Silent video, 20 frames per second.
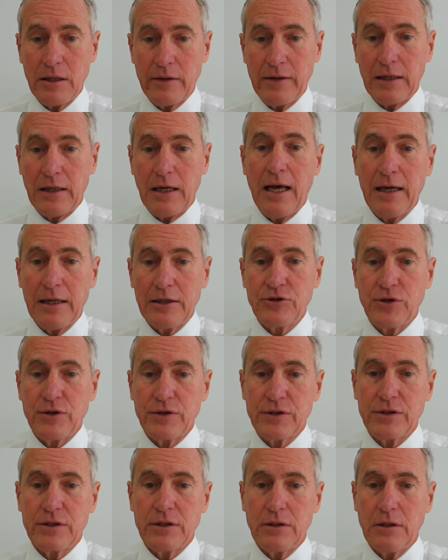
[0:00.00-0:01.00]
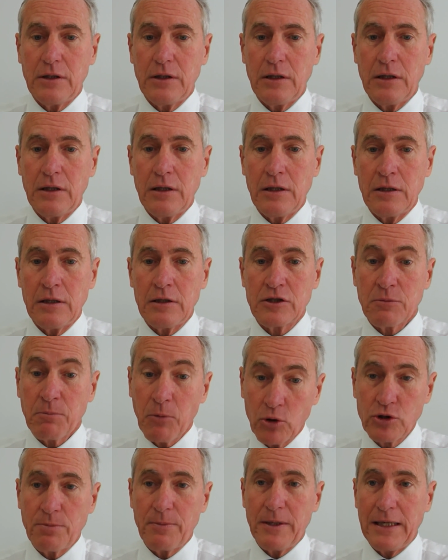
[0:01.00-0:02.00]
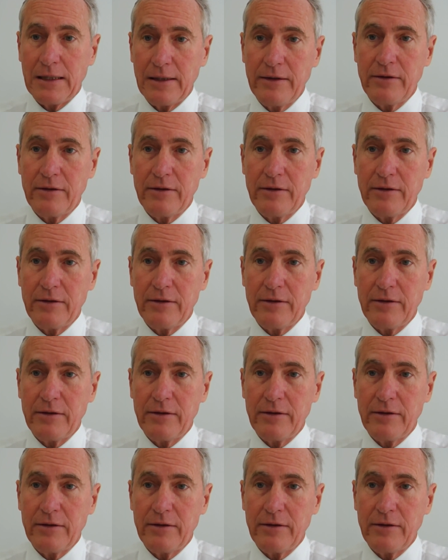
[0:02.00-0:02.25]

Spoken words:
largest spodumene